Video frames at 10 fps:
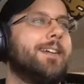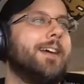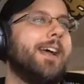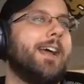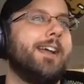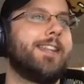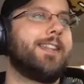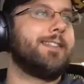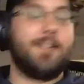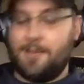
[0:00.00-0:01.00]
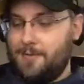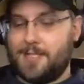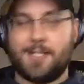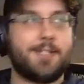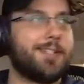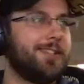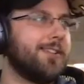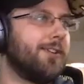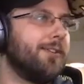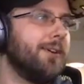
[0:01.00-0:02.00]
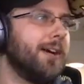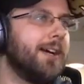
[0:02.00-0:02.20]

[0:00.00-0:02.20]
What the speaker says: And so